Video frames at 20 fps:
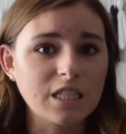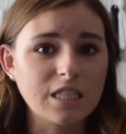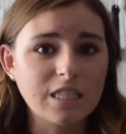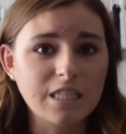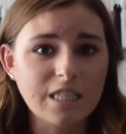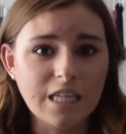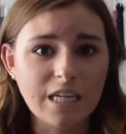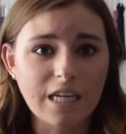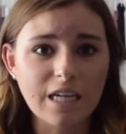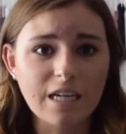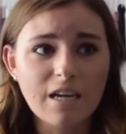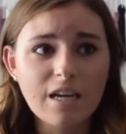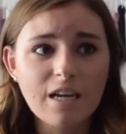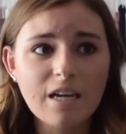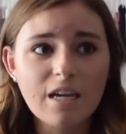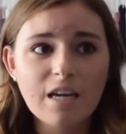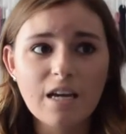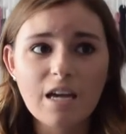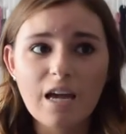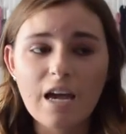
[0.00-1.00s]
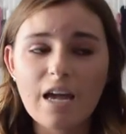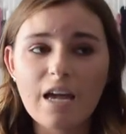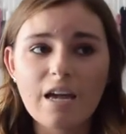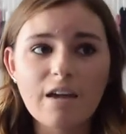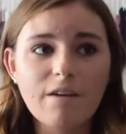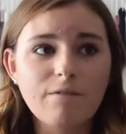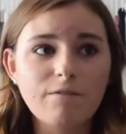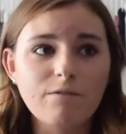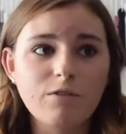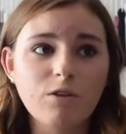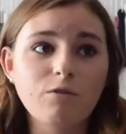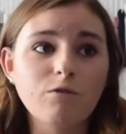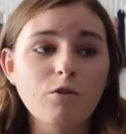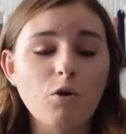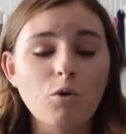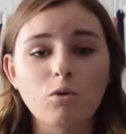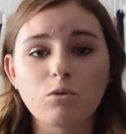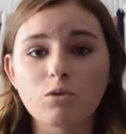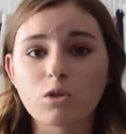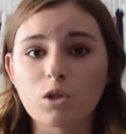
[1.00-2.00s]
and see if the
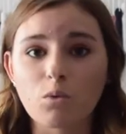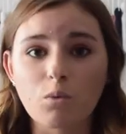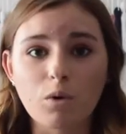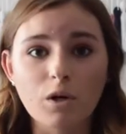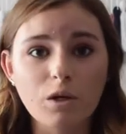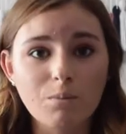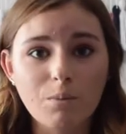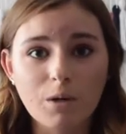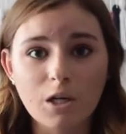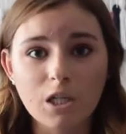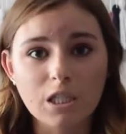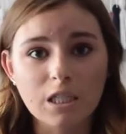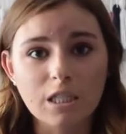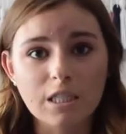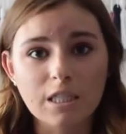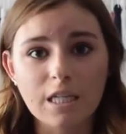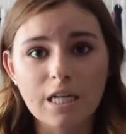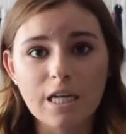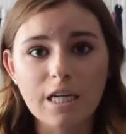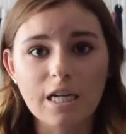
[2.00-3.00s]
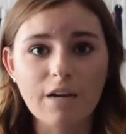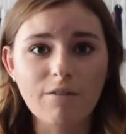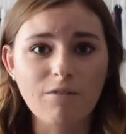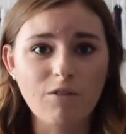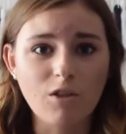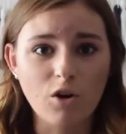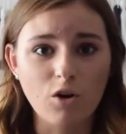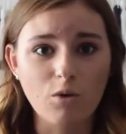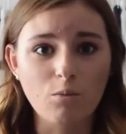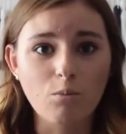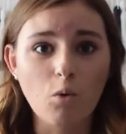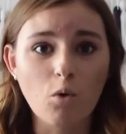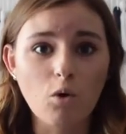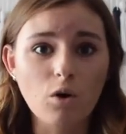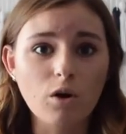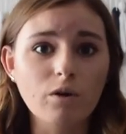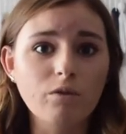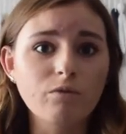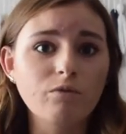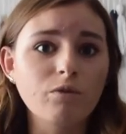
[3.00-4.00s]
photos are worth purchasing, if there are
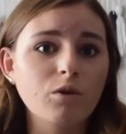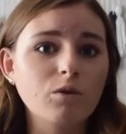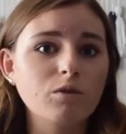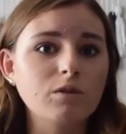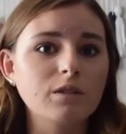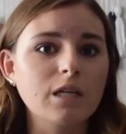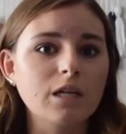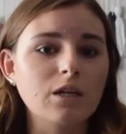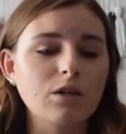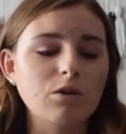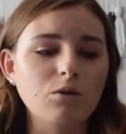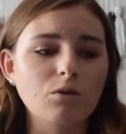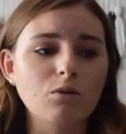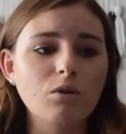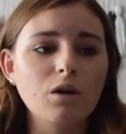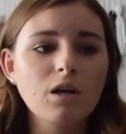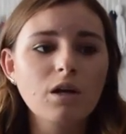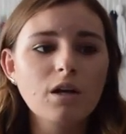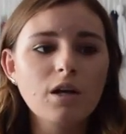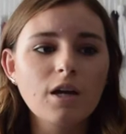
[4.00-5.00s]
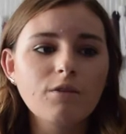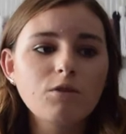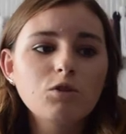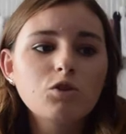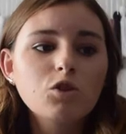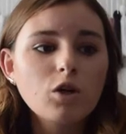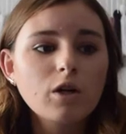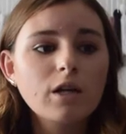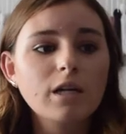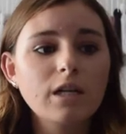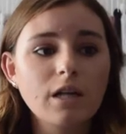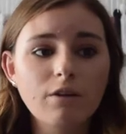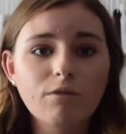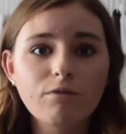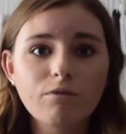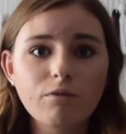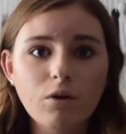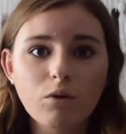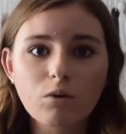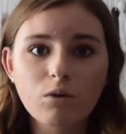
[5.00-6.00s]
more photos that you took
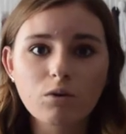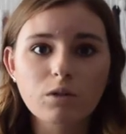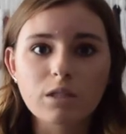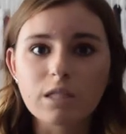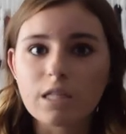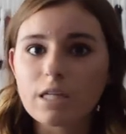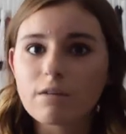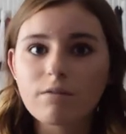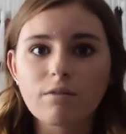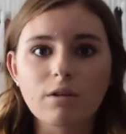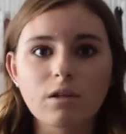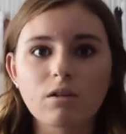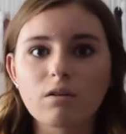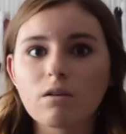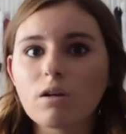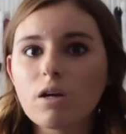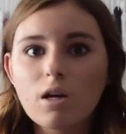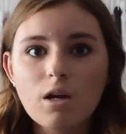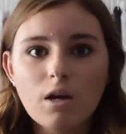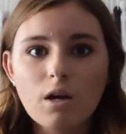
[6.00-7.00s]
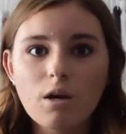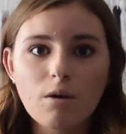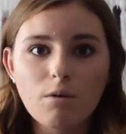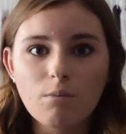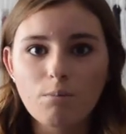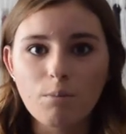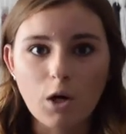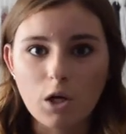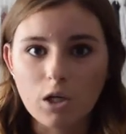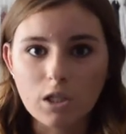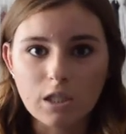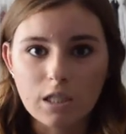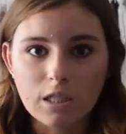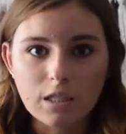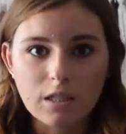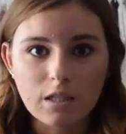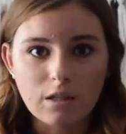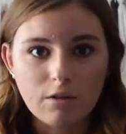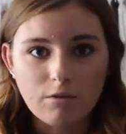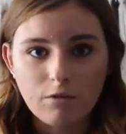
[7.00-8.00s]
enough photos to even
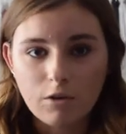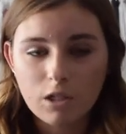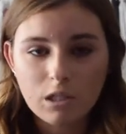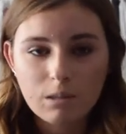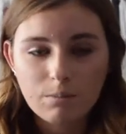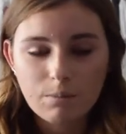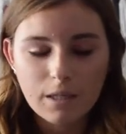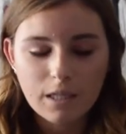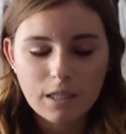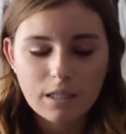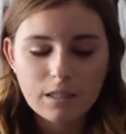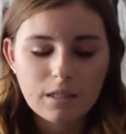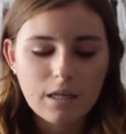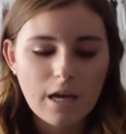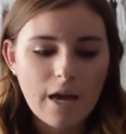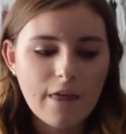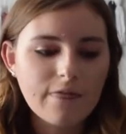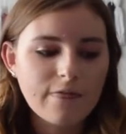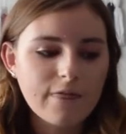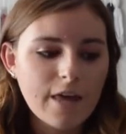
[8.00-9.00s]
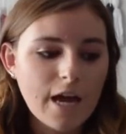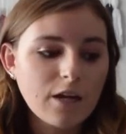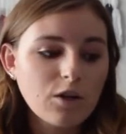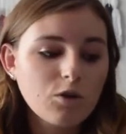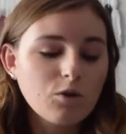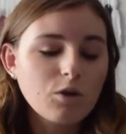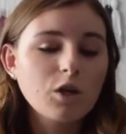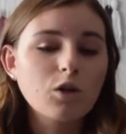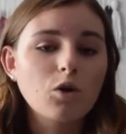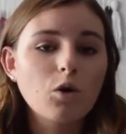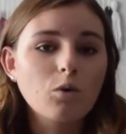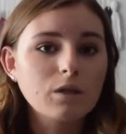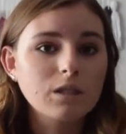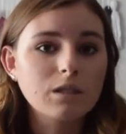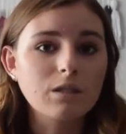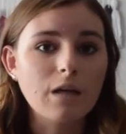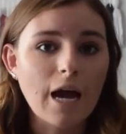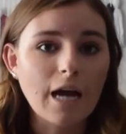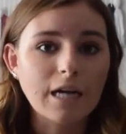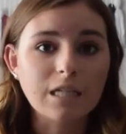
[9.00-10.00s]
purchase in the first place, and then you can
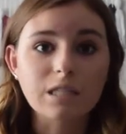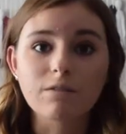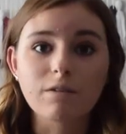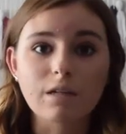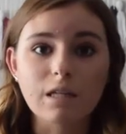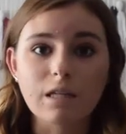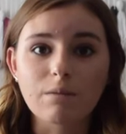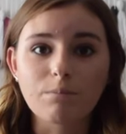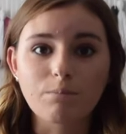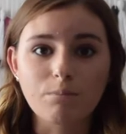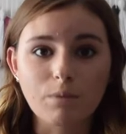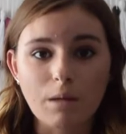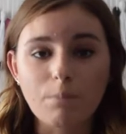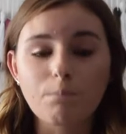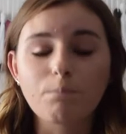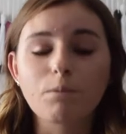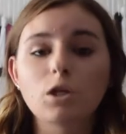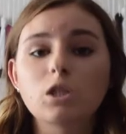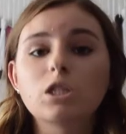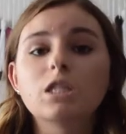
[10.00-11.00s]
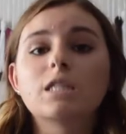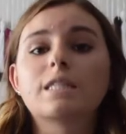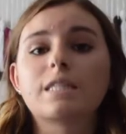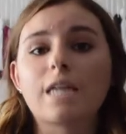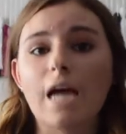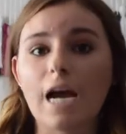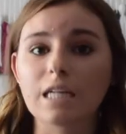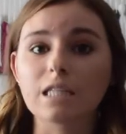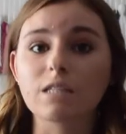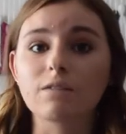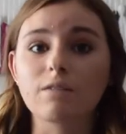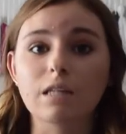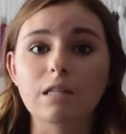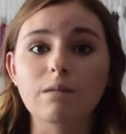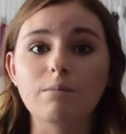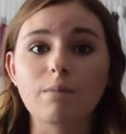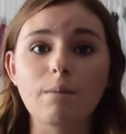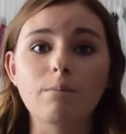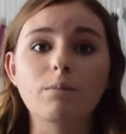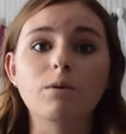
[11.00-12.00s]
always purchase and activate
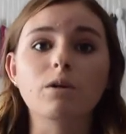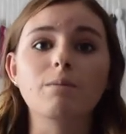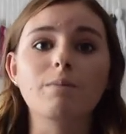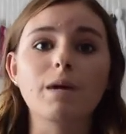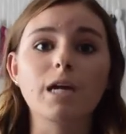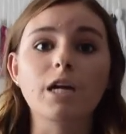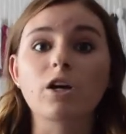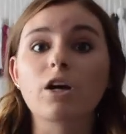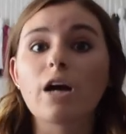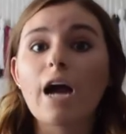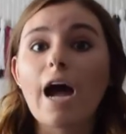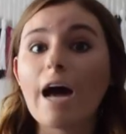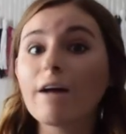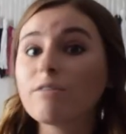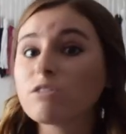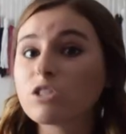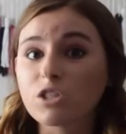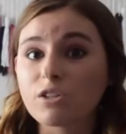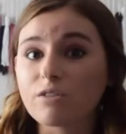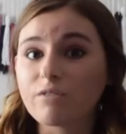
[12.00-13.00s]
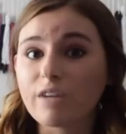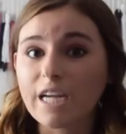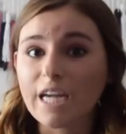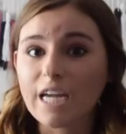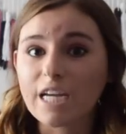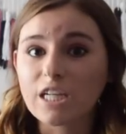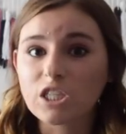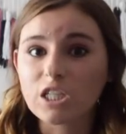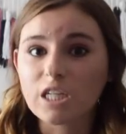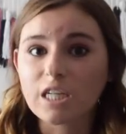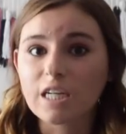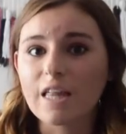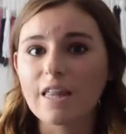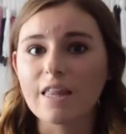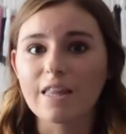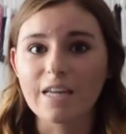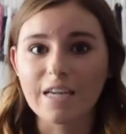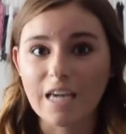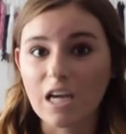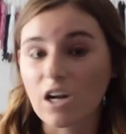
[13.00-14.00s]
the Memory Maker after your vacation
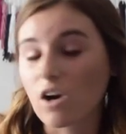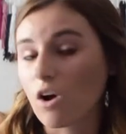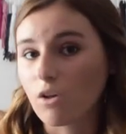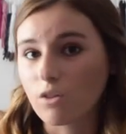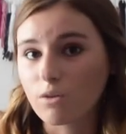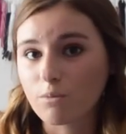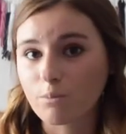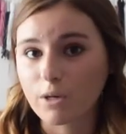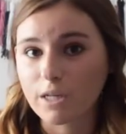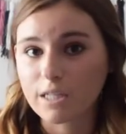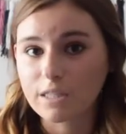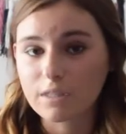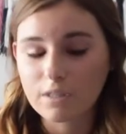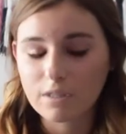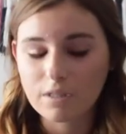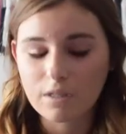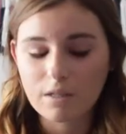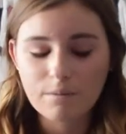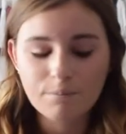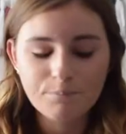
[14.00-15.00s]
and then get all the prints.